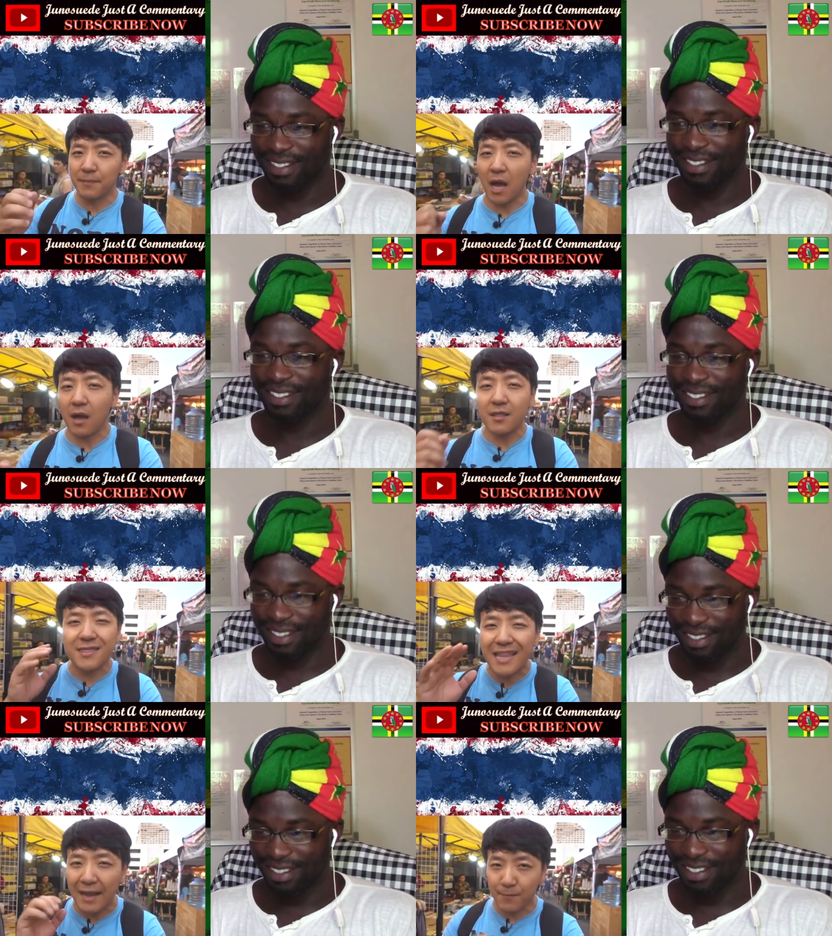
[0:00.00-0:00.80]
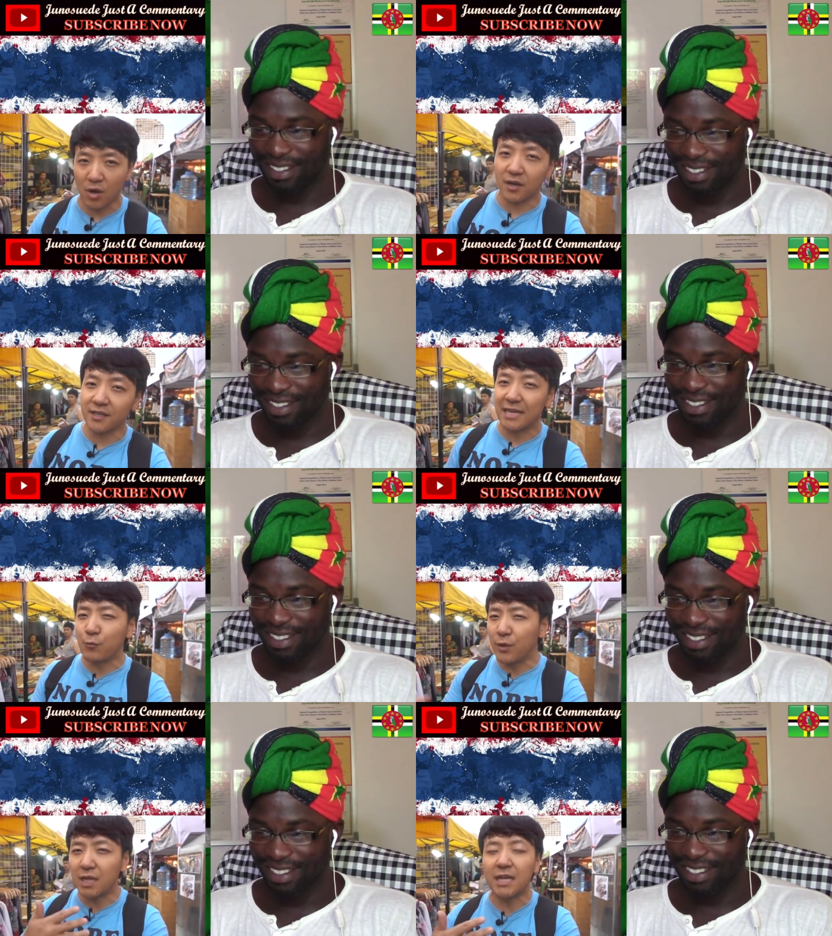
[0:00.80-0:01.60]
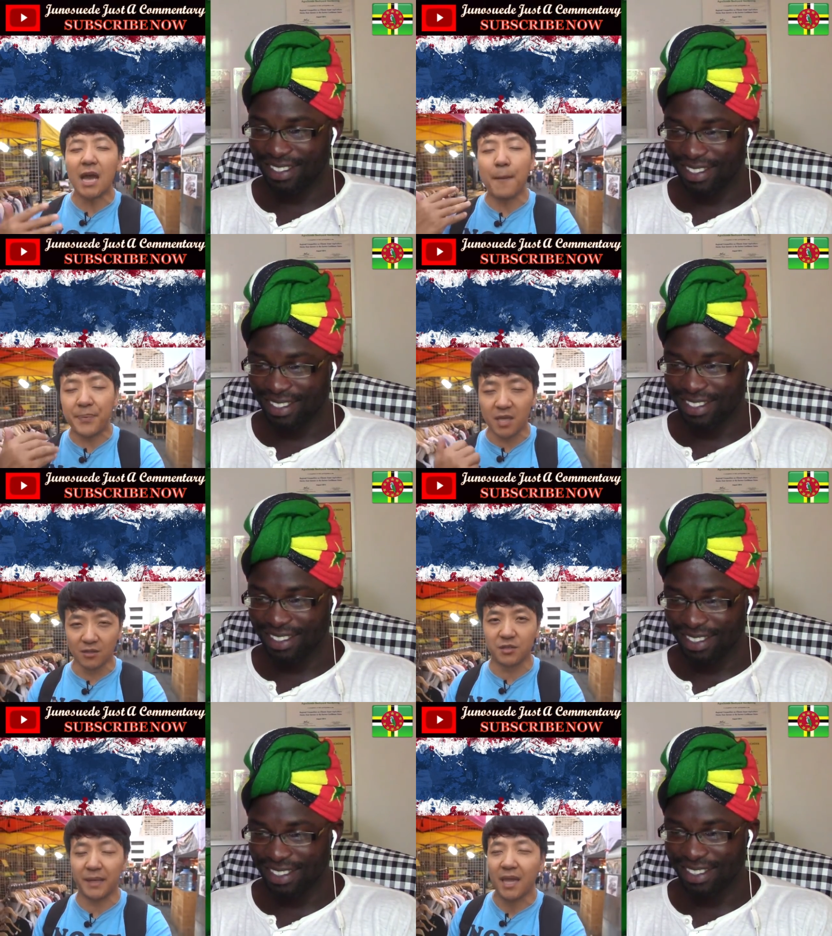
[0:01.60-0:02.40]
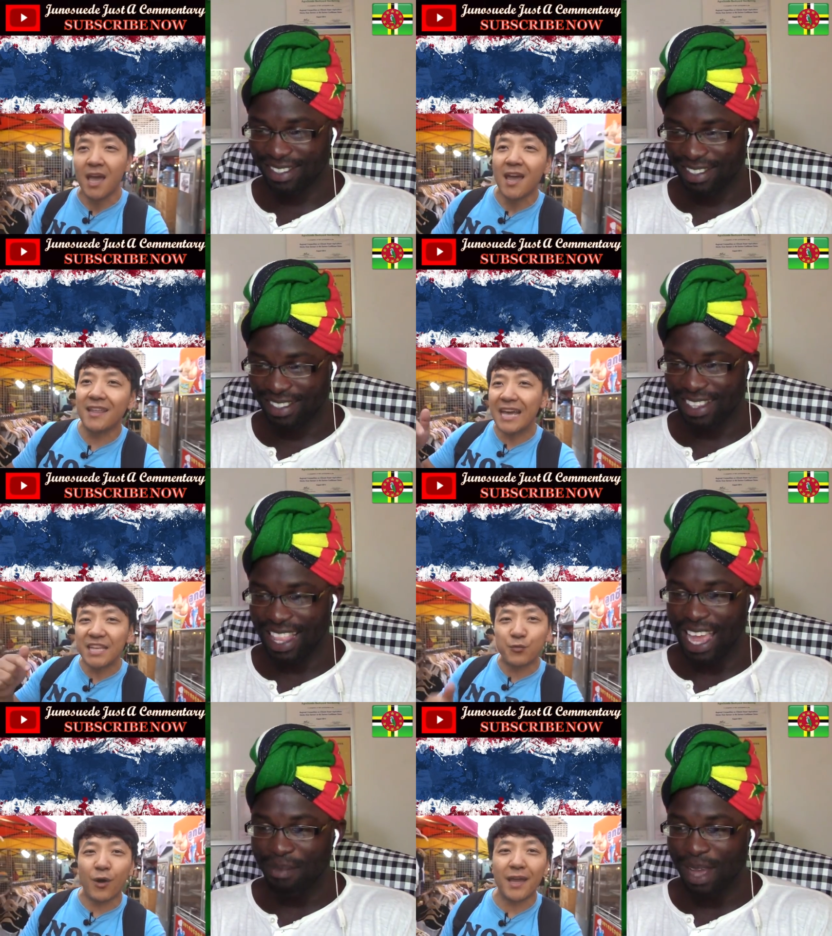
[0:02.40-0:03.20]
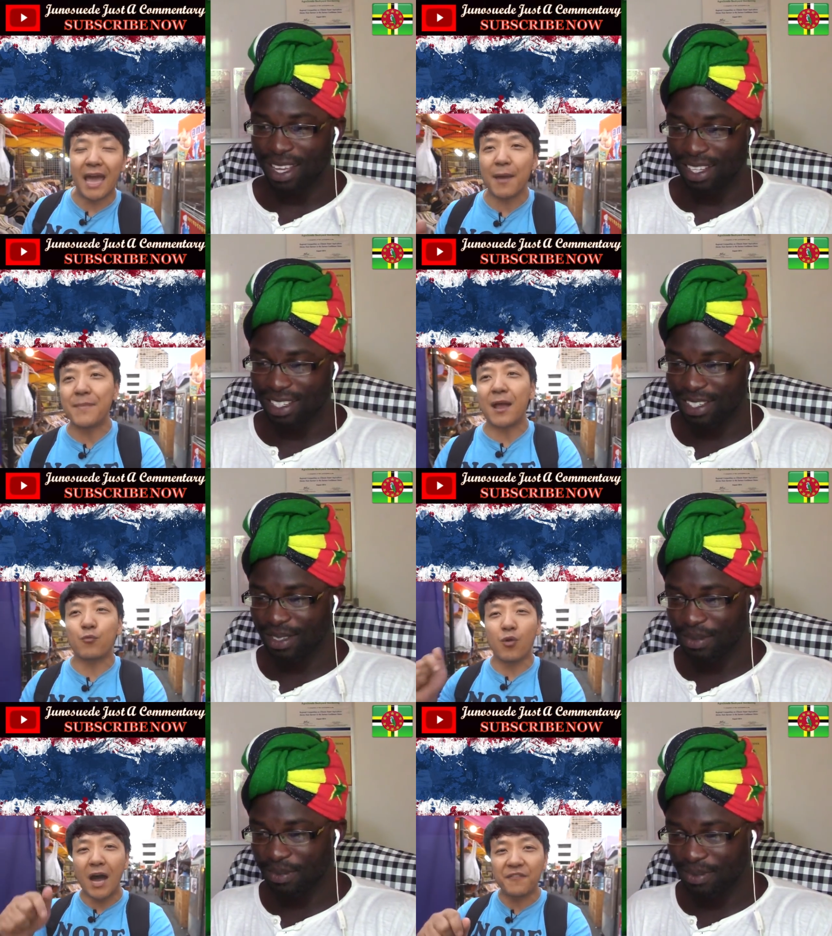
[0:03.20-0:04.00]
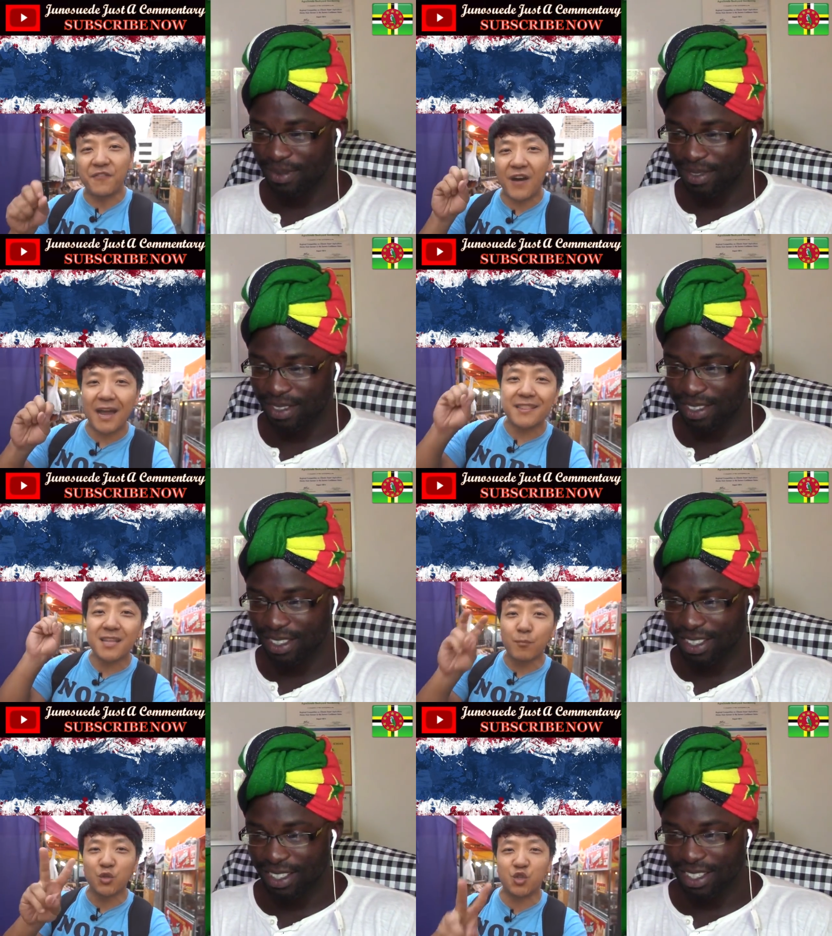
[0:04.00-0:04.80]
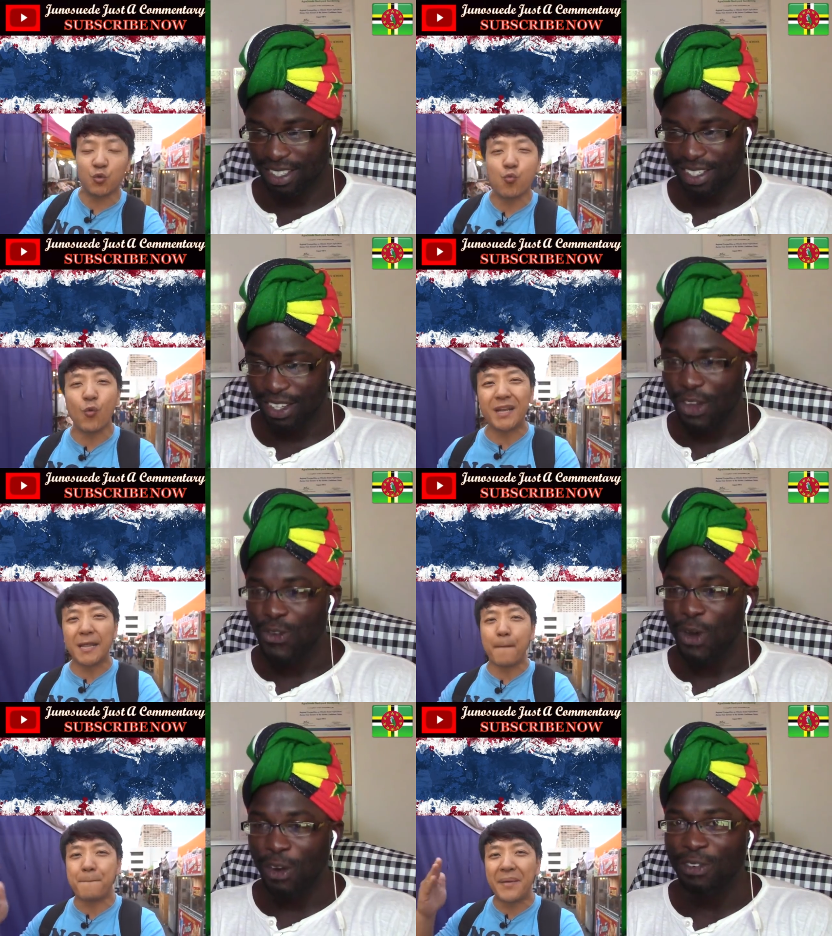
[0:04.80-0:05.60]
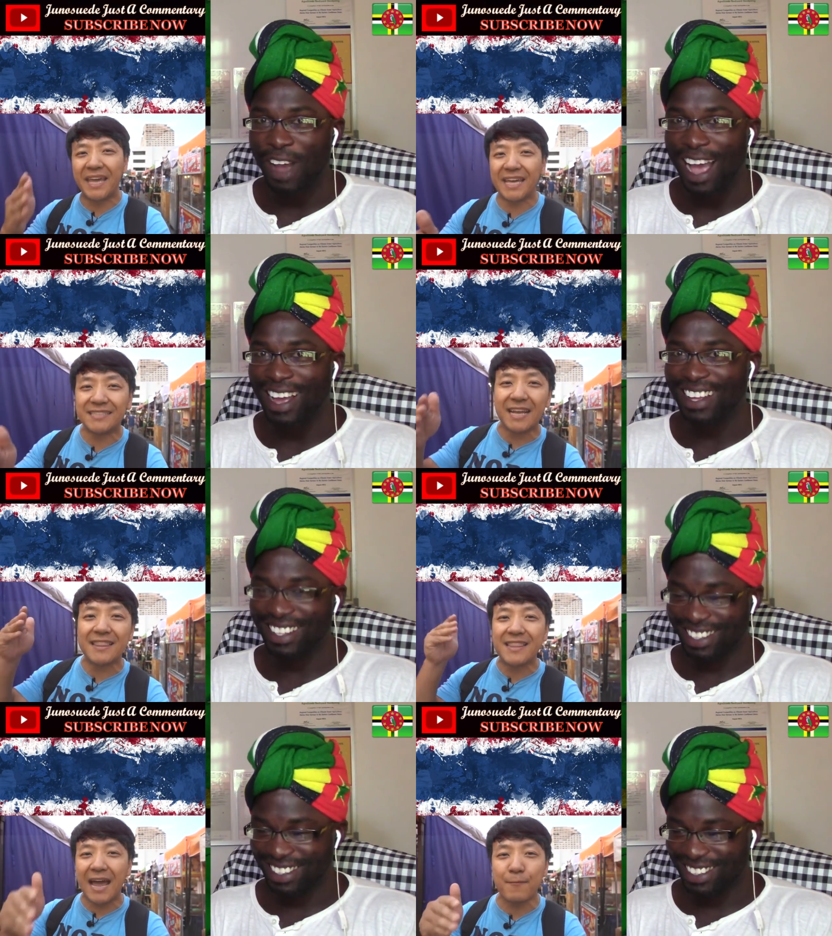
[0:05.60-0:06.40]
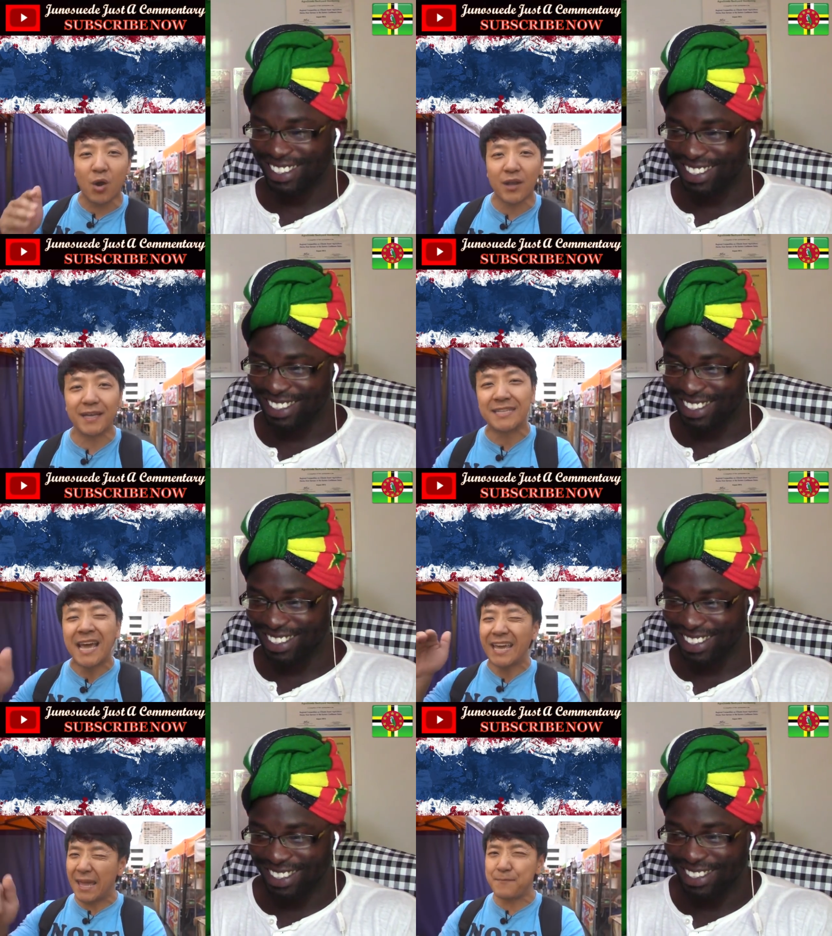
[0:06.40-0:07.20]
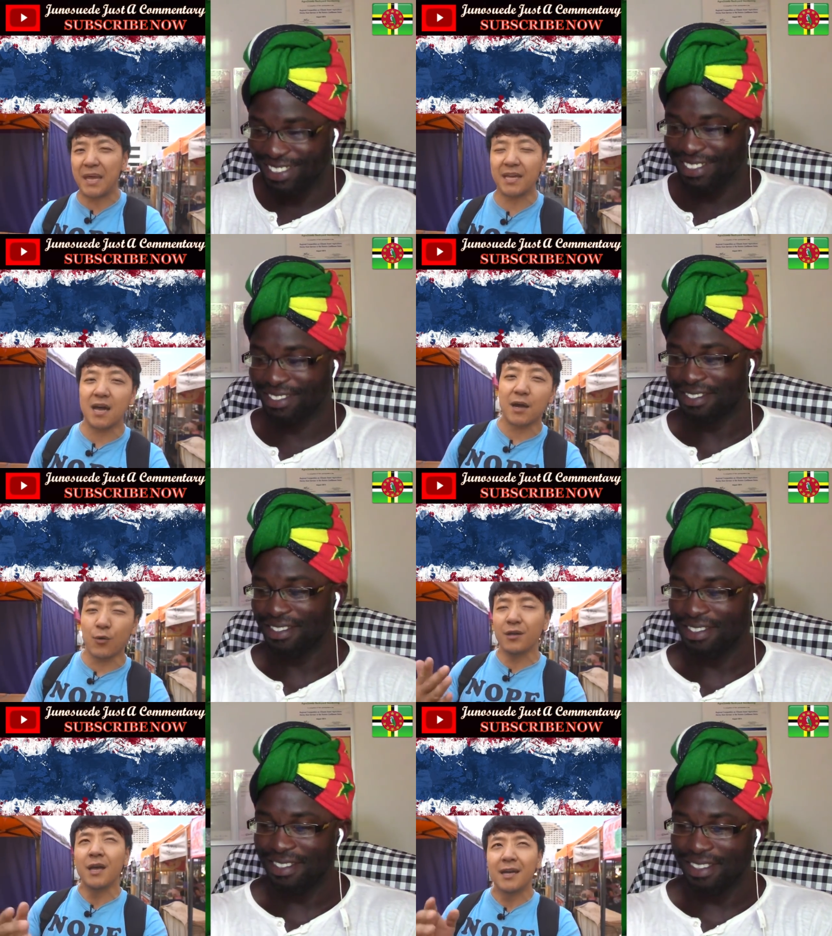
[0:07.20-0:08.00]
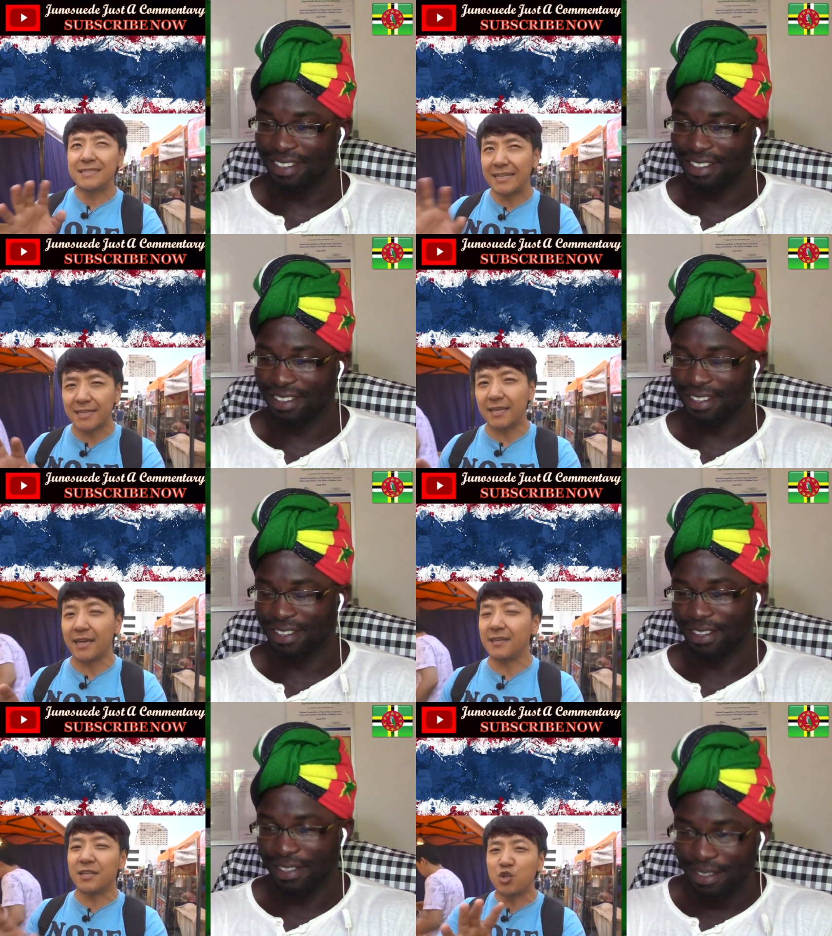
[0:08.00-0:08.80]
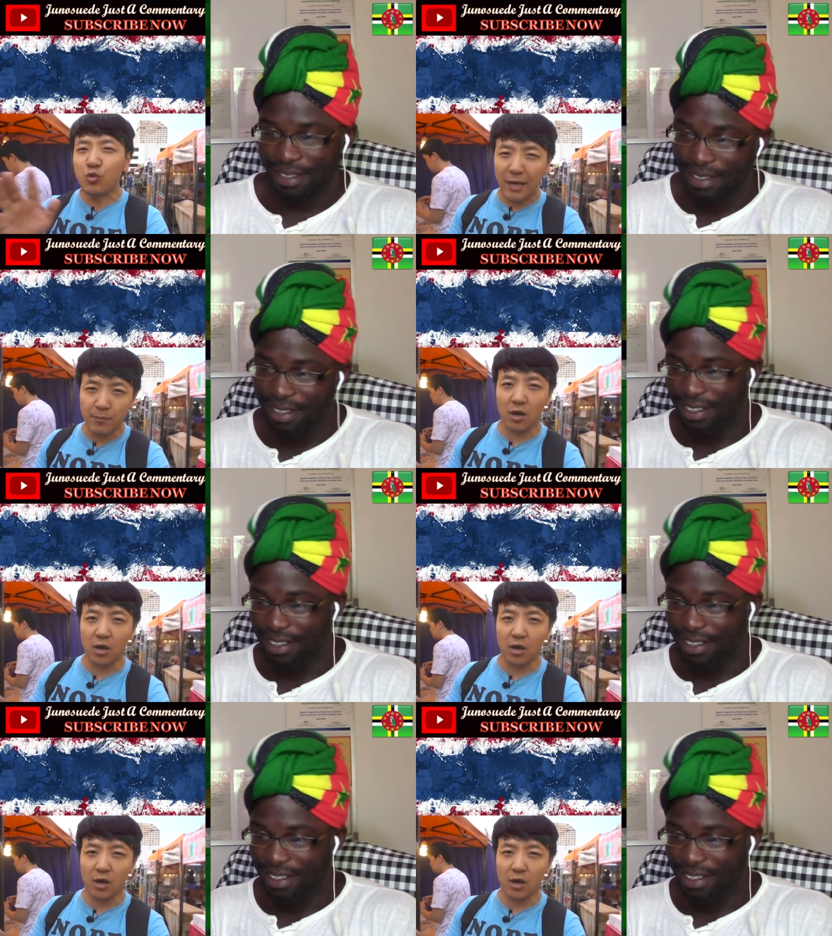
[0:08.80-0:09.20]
Speaker 1: about night markets that really appeals to me. night markets. On that Rod Fai number 2. Rod Fai. Night markets in card. Well, Technically, it's a train